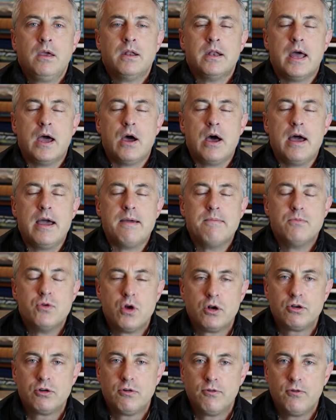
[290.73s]
Now, I am
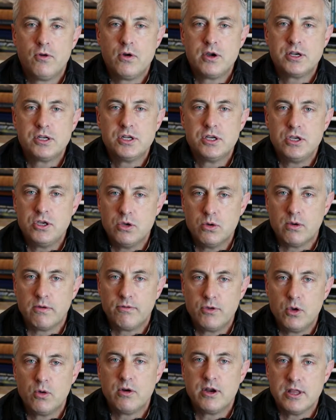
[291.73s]
not referring to you
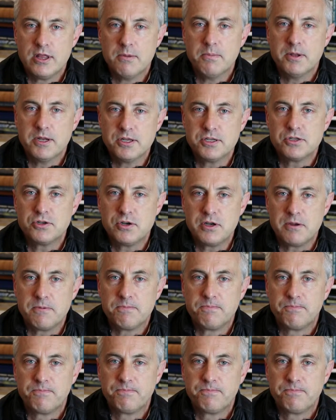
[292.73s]
if you are in the ministry.